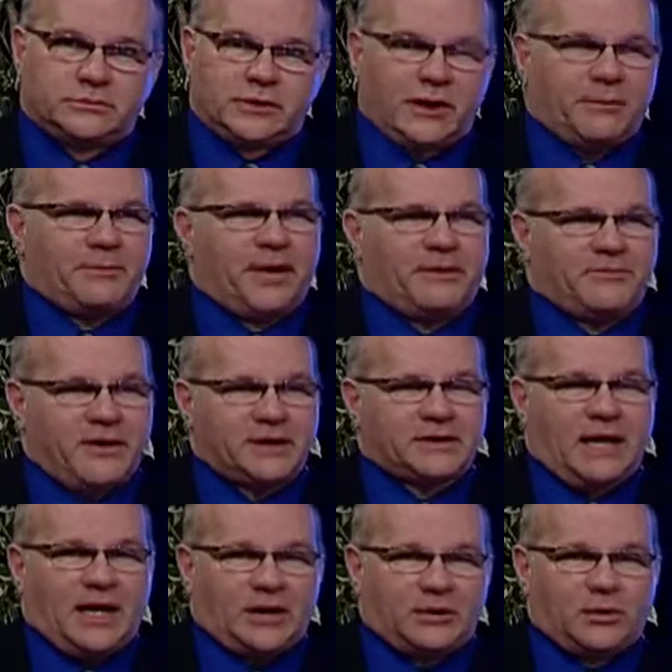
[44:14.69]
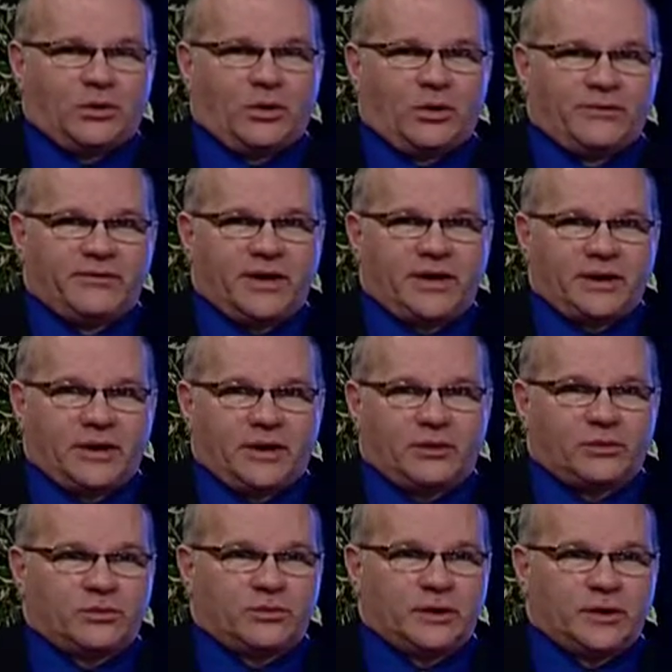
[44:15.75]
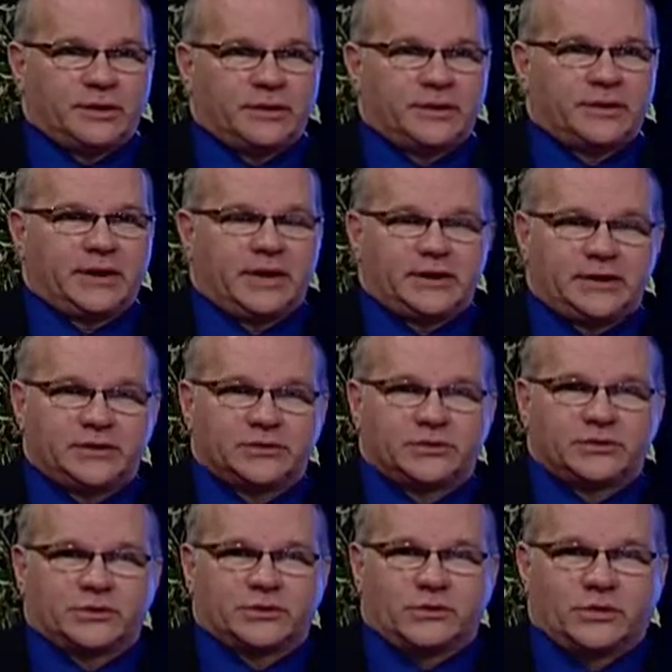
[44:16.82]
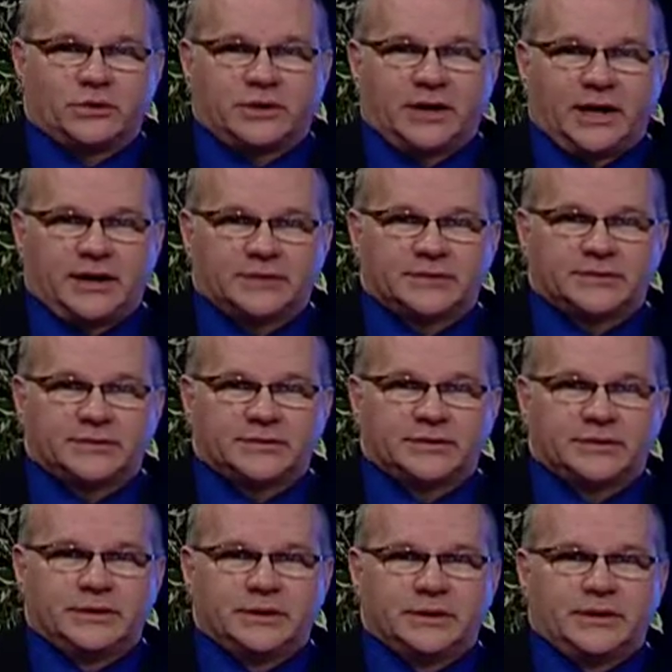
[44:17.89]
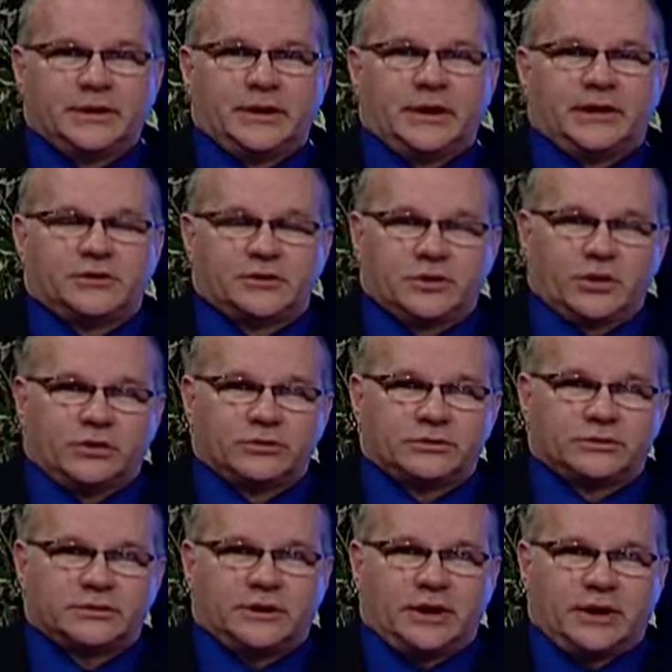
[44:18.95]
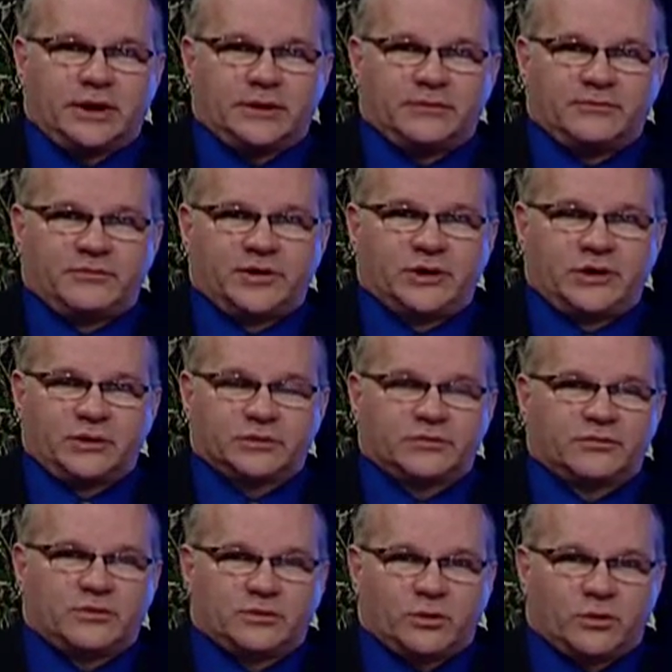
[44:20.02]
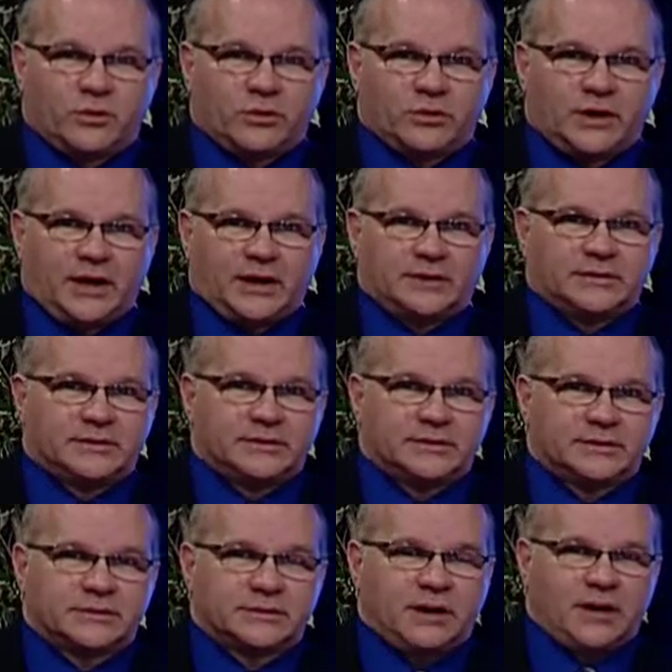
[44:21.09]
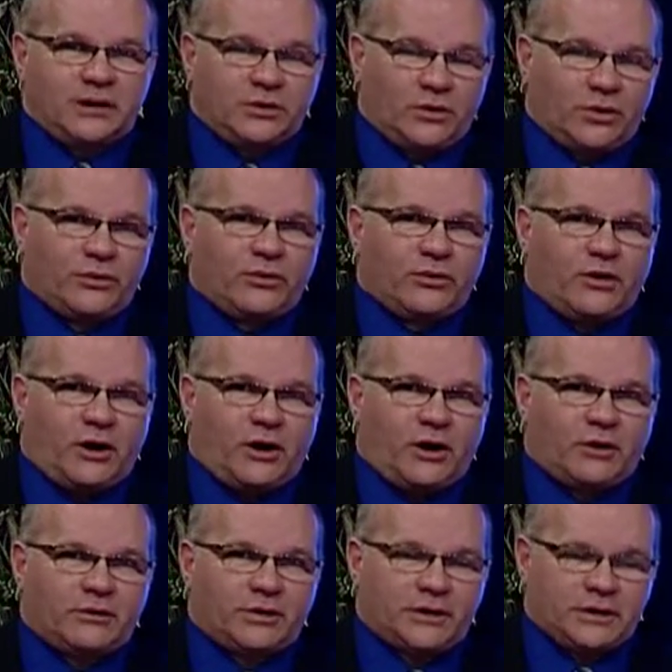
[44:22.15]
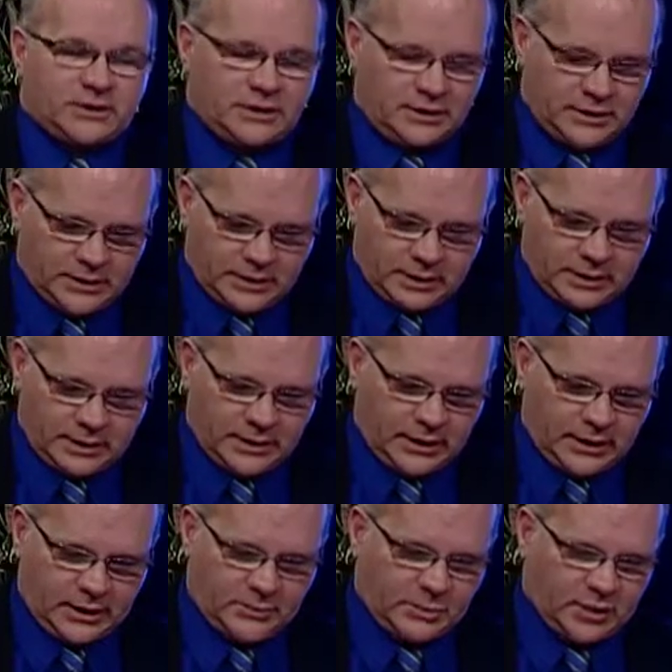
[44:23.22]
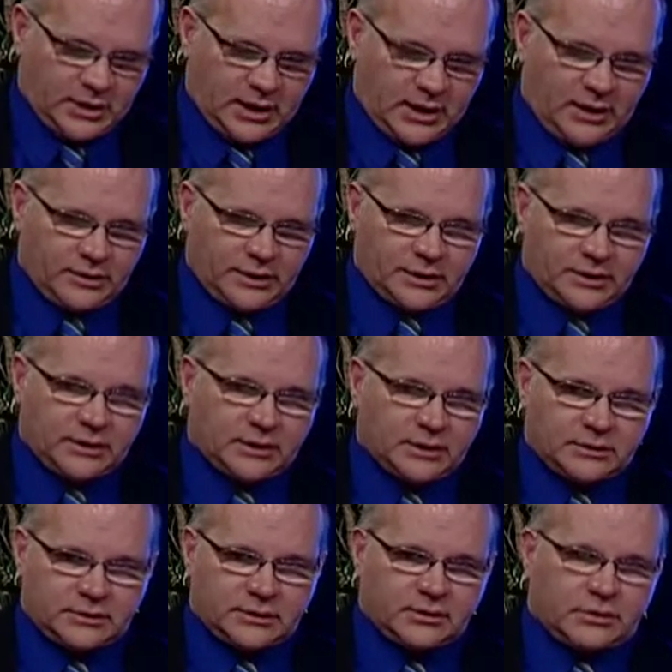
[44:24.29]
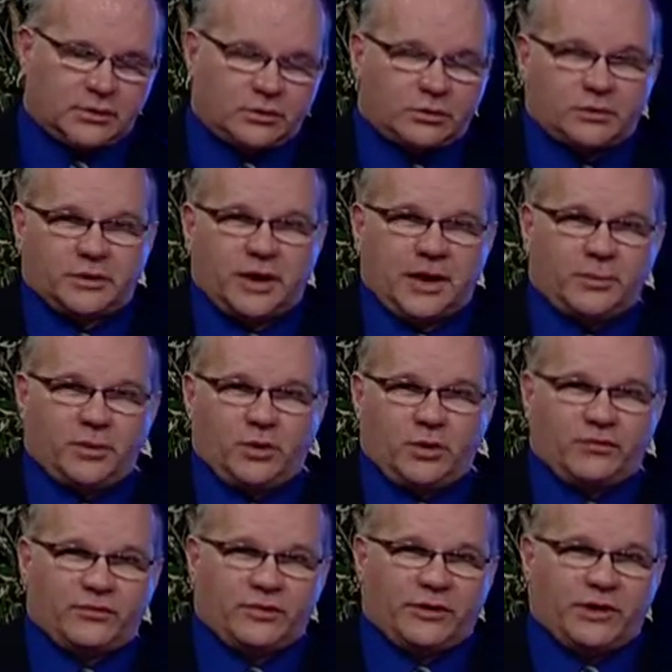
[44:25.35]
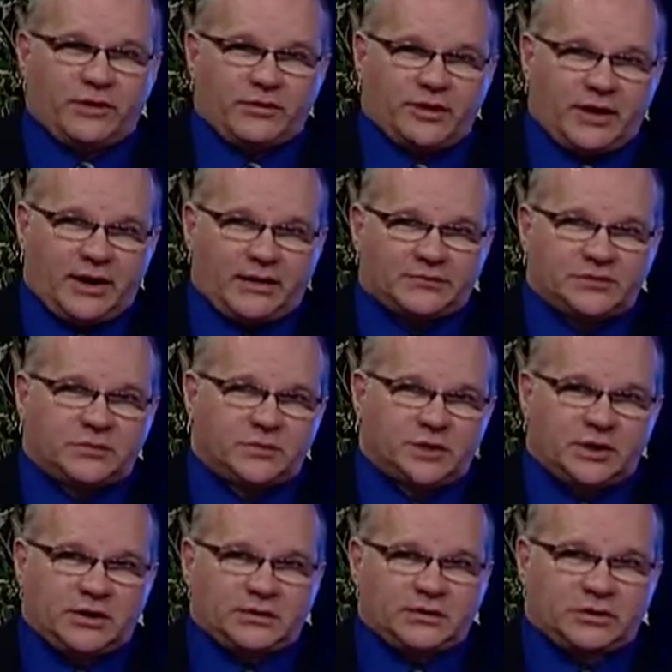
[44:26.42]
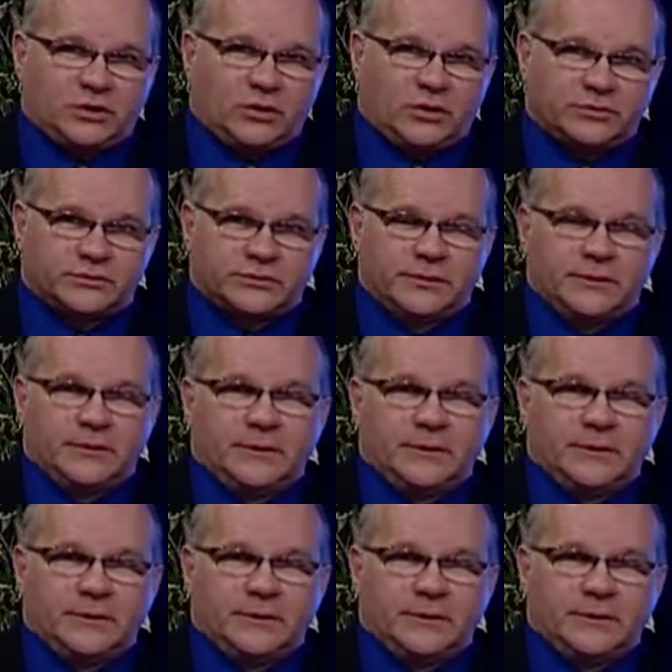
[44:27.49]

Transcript: as a matter of fact, I don't know of any other one that deals with court cases and shows videos from court cases. I know there are in Hennepin County in the local cable over there. They have some judge shows